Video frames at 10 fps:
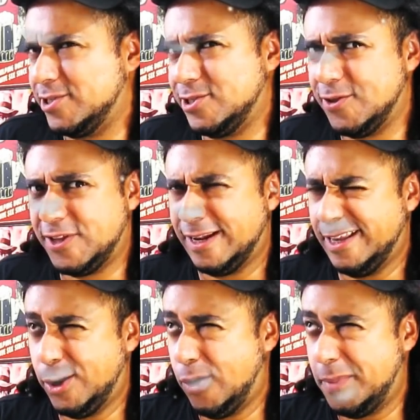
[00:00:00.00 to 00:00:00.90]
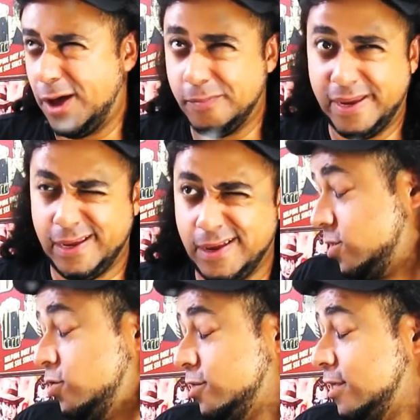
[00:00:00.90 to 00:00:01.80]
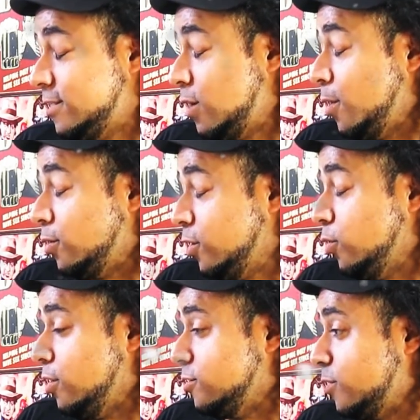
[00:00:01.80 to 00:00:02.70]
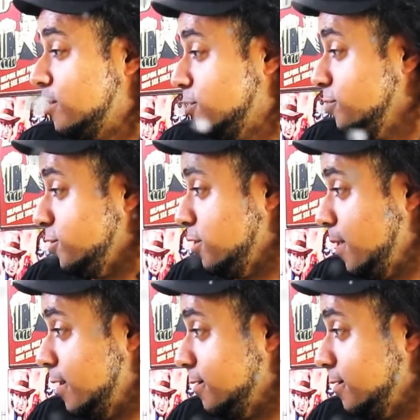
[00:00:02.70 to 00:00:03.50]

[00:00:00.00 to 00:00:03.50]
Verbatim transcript: There's nothing little about me. Seriously, tell me your New Year's resolution,